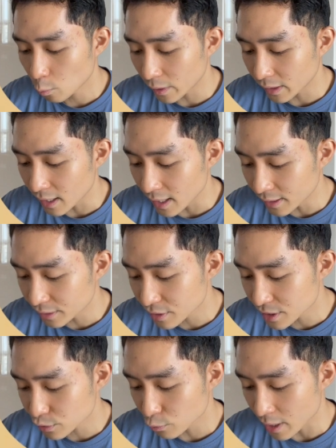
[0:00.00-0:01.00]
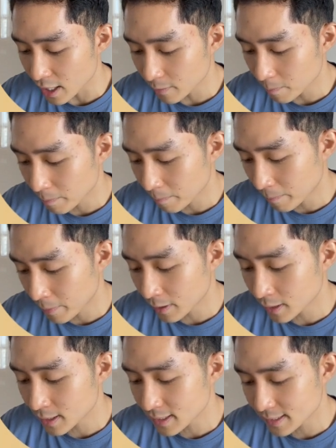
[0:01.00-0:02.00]
with the interest rate
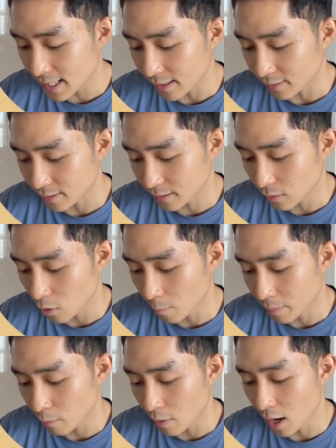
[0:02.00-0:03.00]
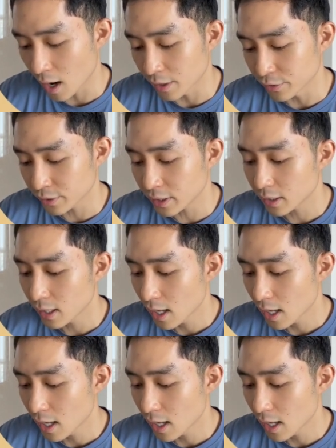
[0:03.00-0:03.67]
percent or per 100